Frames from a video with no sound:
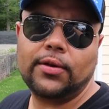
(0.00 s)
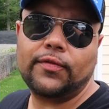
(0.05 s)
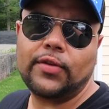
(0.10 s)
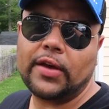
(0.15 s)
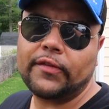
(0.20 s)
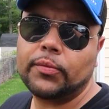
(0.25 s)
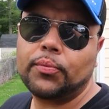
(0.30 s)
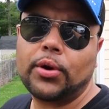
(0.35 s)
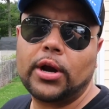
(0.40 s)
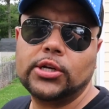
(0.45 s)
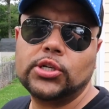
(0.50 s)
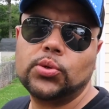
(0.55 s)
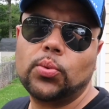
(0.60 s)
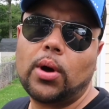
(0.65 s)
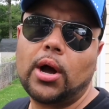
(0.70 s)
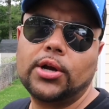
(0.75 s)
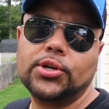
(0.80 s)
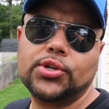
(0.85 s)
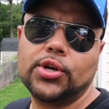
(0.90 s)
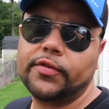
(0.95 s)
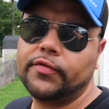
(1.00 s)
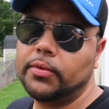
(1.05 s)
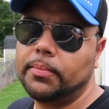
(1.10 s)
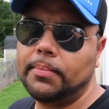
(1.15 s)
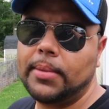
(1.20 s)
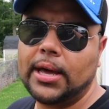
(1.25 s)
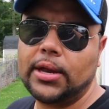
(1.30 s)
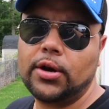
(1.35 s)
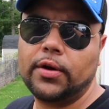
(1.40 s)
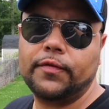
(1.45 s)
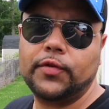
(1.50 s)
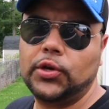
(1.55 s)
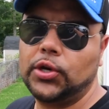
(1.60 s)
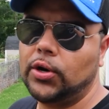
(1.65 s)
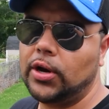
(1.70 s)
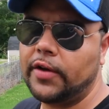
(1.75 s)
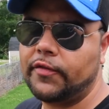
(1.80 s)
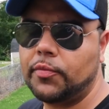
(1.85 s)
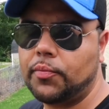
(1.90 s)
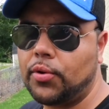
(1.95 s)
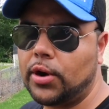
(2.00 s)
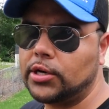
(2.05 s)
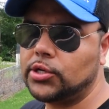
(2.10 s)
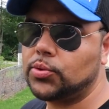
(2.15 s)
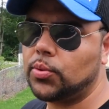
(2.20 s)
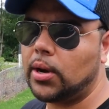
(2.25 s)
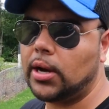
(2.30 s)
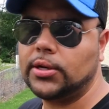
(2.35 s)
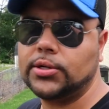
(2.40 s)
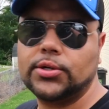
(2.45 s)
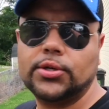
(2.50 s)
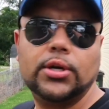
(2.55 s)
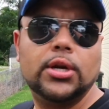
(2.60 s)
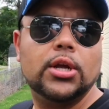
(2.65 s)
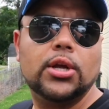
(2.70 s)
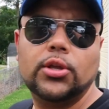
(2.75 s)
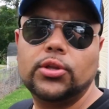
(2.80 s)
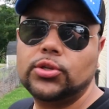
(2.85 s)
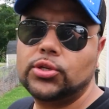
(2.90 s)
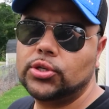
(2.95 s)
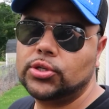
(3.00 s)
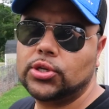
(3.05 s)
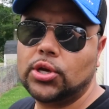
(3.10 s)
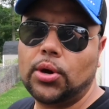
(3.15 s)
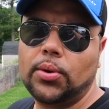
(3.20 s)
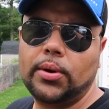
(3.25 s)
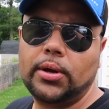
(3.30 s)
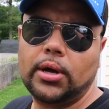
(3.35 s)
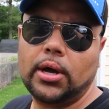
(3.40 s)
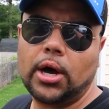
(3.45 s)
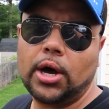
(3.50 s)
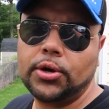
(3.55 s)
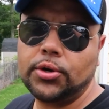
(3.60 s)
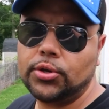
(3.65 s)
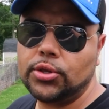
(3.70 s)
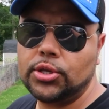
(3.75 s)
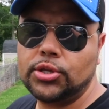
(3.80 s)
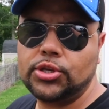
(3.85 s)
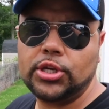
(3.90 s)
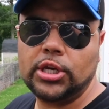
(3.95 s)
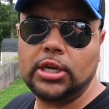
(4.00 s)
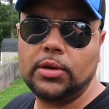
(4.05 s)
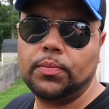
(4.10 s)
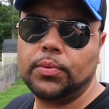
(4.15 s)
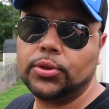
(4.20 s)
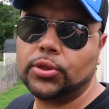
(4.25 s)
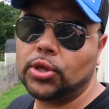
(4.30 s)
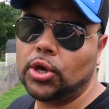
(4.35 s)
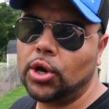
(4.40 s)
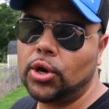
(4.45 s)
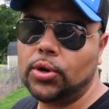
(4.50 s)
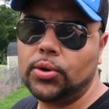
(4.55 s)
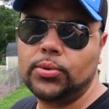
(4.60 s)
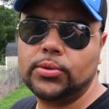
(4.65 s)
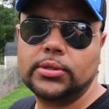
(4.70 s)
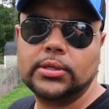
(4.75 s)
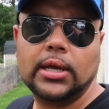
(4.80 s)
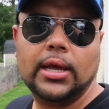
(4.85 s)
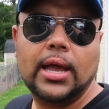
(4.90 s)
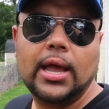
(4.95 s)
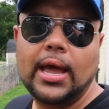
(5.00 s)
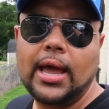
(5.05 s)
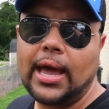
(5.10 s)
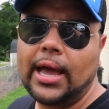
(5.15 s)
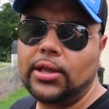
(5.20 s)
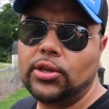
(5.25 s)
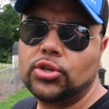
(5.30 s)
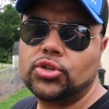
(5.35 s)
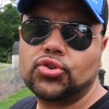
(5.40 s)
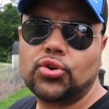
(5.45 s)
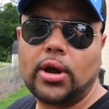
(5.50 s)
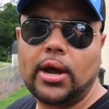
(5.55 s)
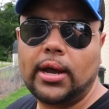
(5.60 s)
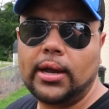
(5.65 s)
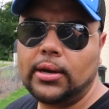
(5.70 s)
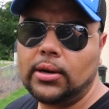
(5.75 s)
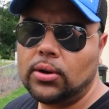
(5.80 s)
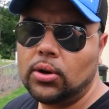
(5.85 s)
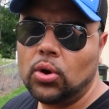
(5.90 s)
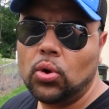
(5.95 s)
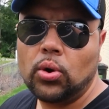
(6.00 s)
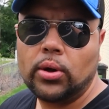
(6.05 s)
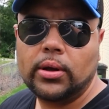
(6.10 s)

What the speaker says: If you have a pressure washer, even better. If you don't have a pressure washer, just go under the Jeep with the hose and just try and